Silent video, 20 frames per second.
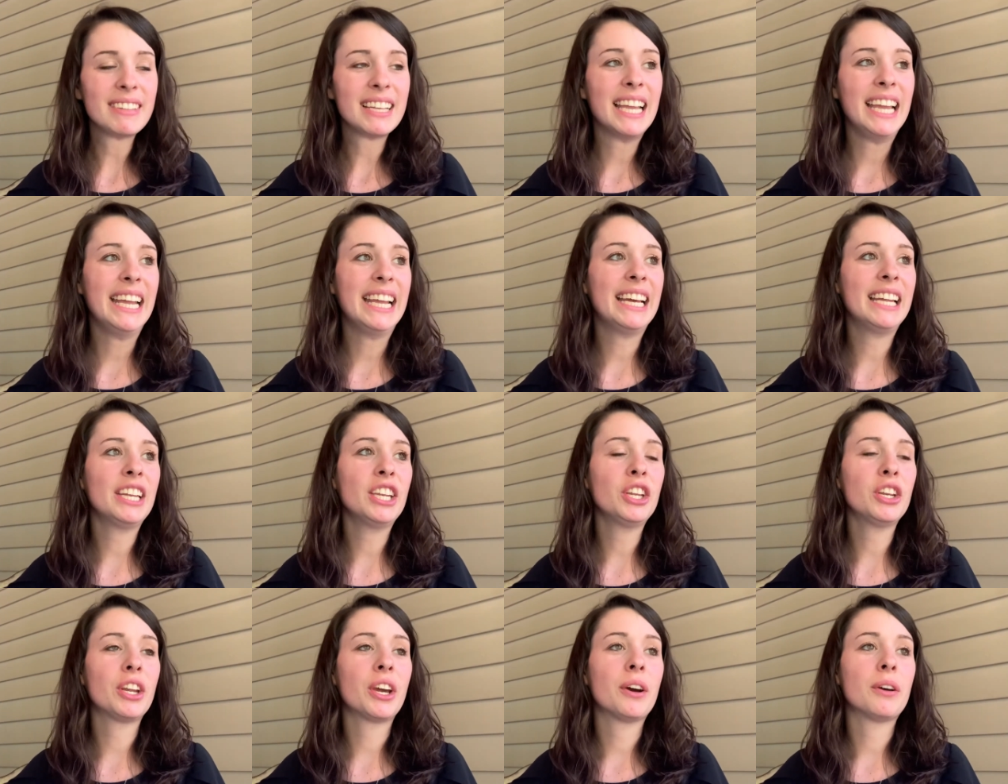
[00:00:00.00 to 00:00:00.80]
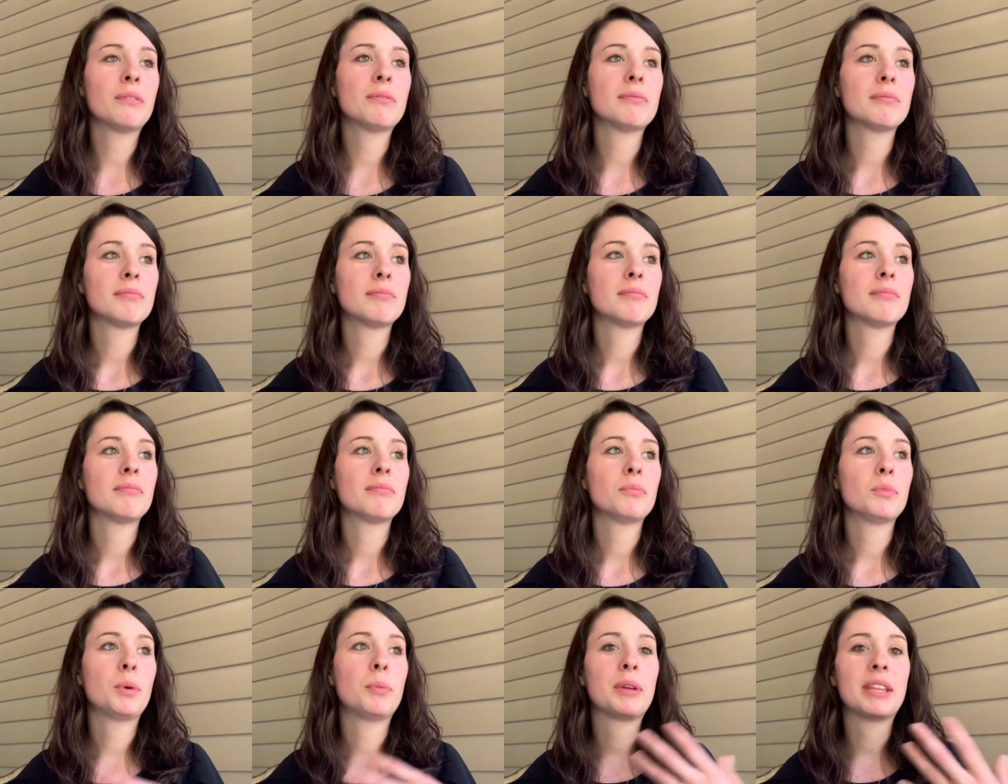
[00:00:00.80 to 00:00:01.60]
And you know,
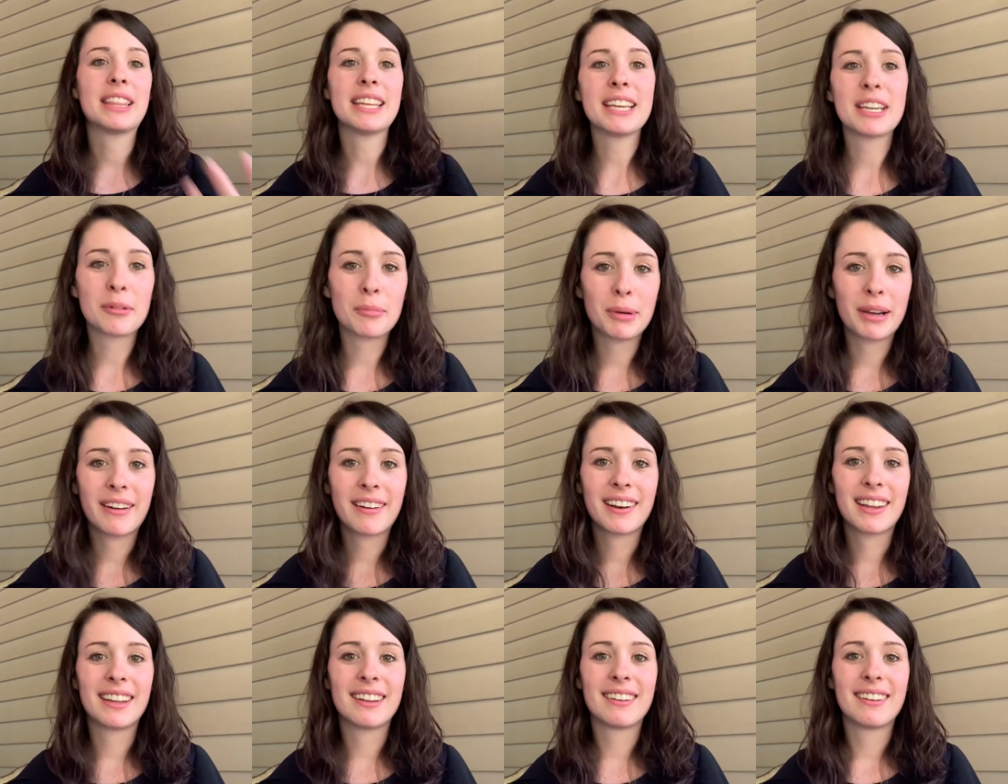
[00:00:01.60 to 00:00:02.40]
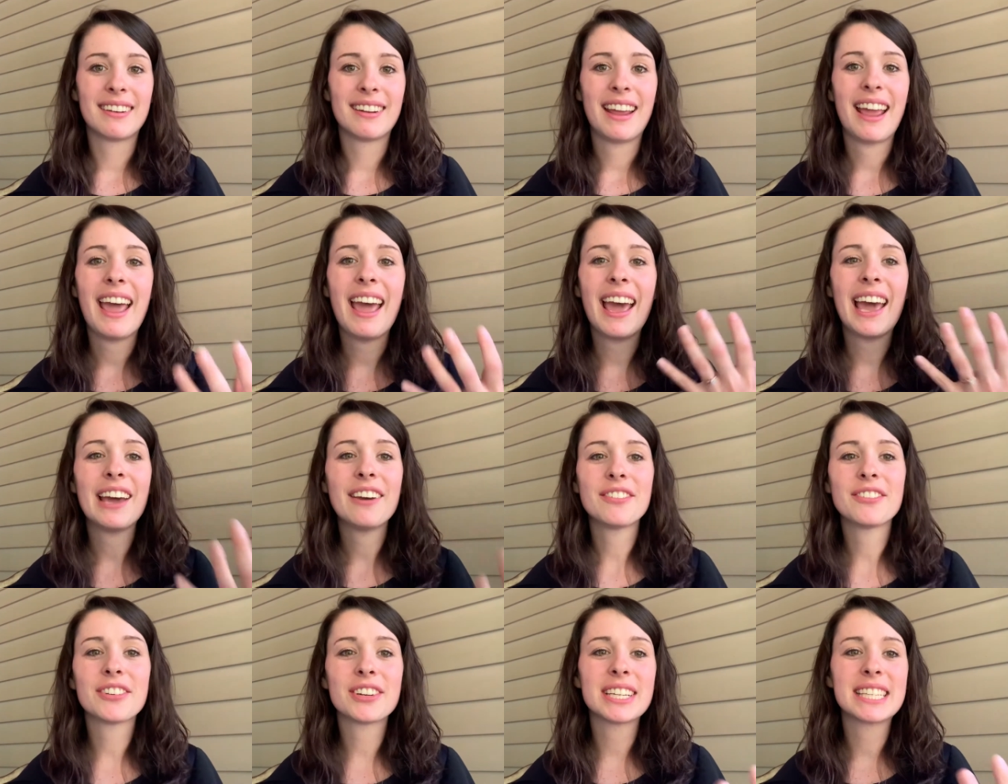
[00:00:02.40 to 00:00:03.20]
when we think about it,
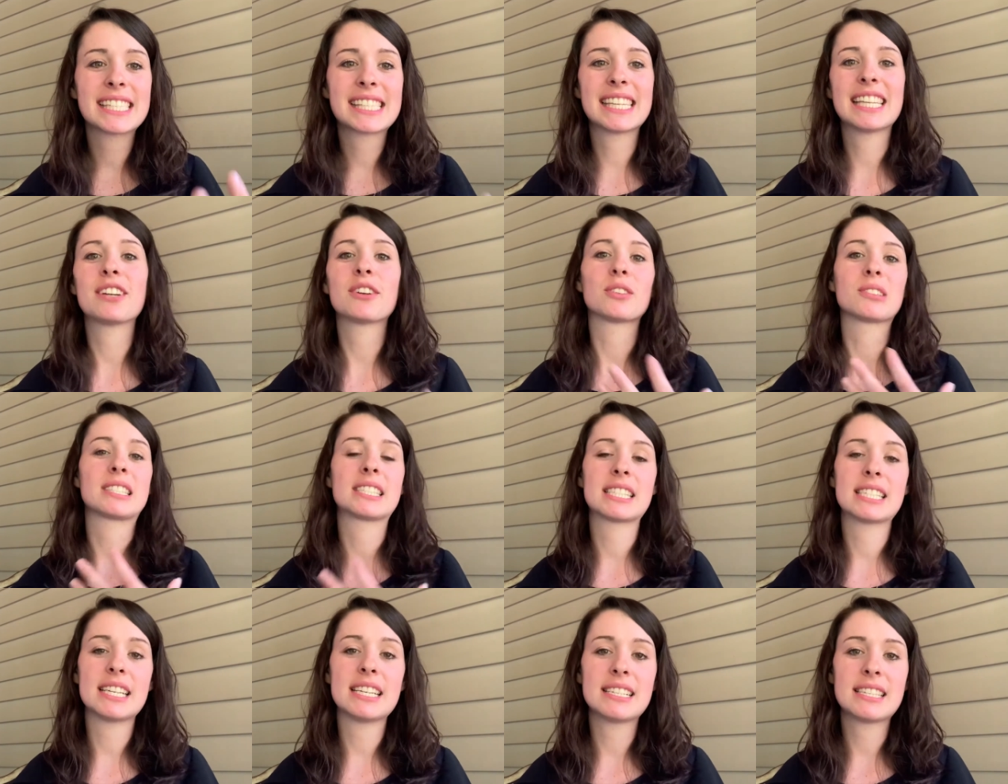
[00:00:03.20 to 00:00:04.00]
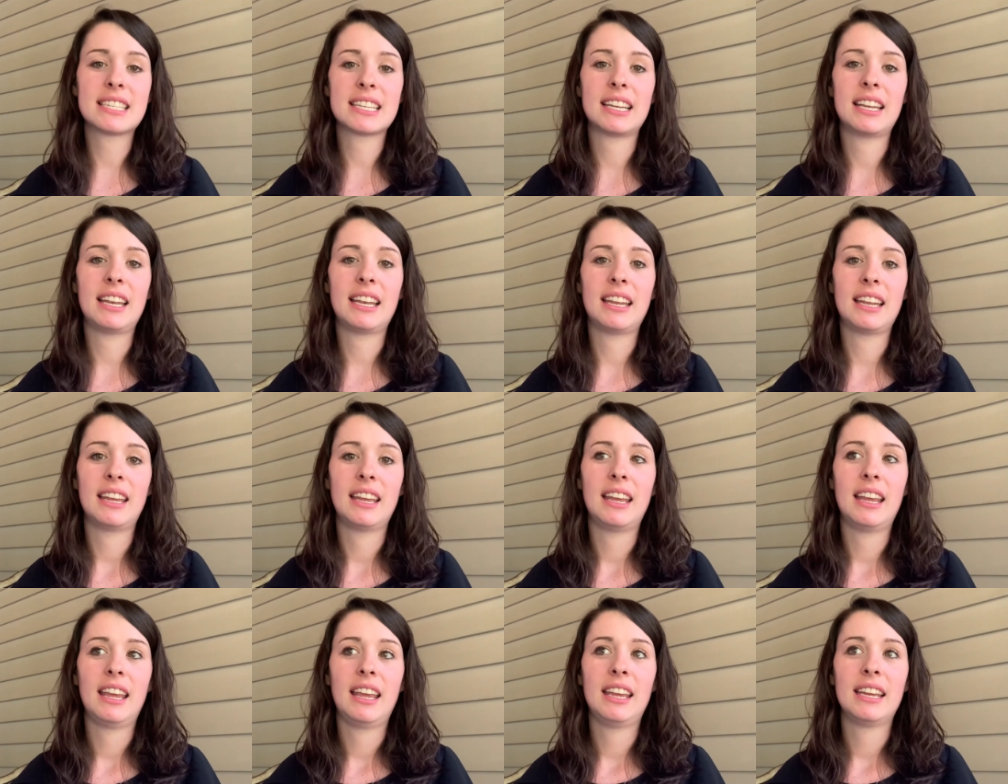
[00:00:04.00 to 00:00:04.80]
every single season
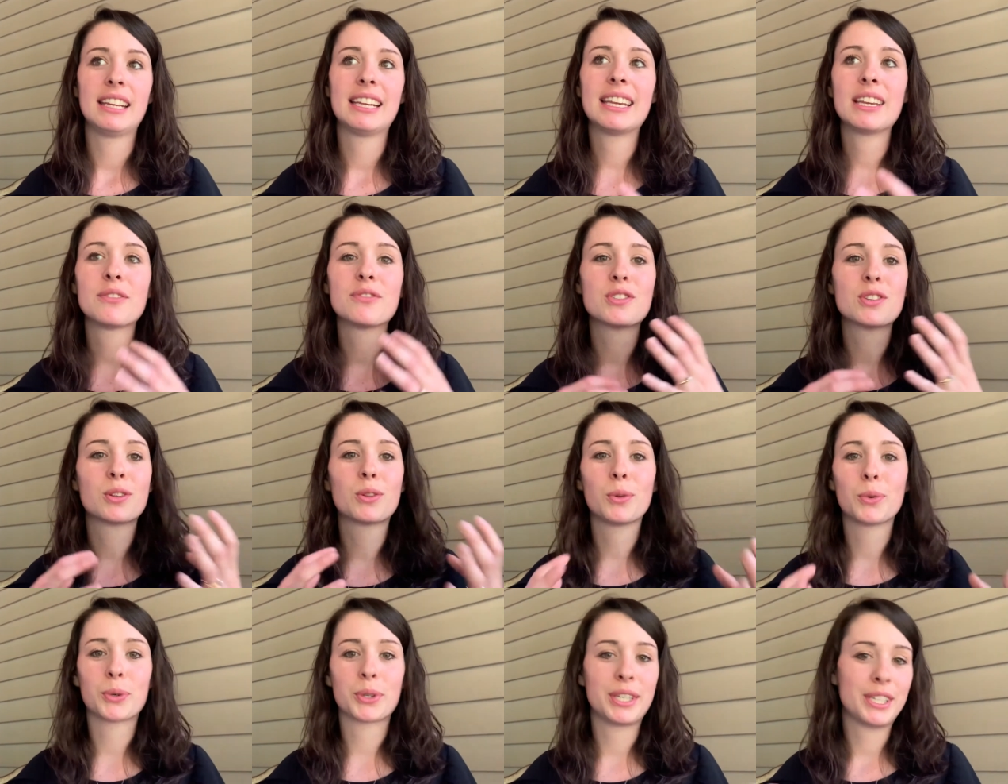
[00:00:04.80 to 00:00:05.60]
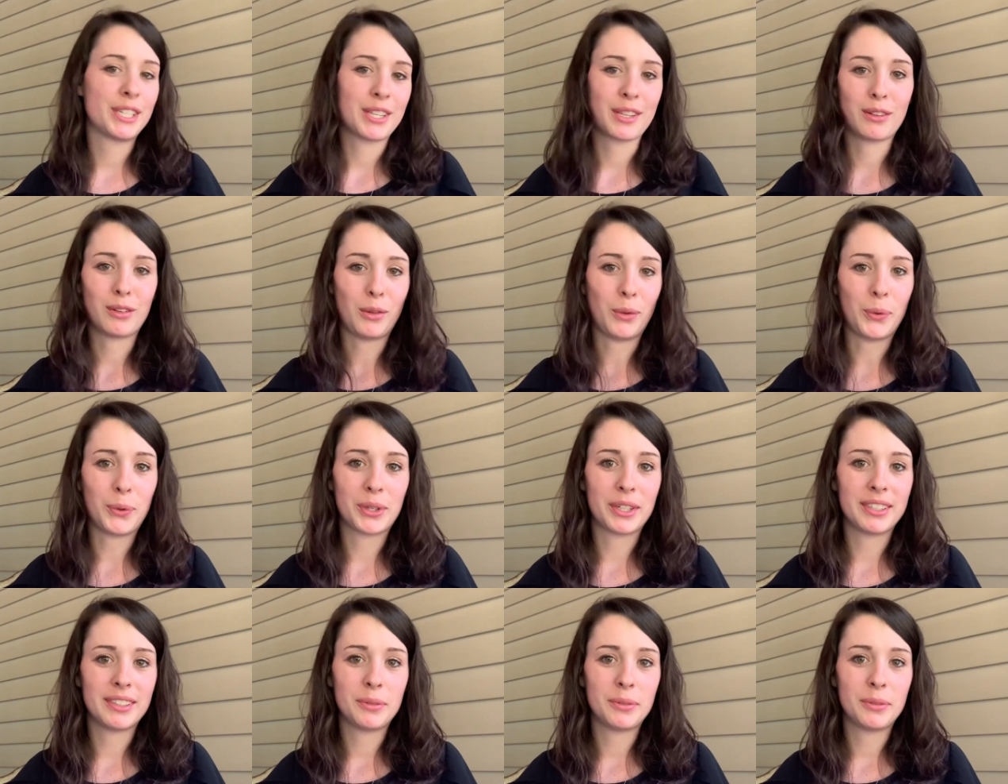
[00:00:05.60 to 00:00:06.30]
gives glory to the Lord.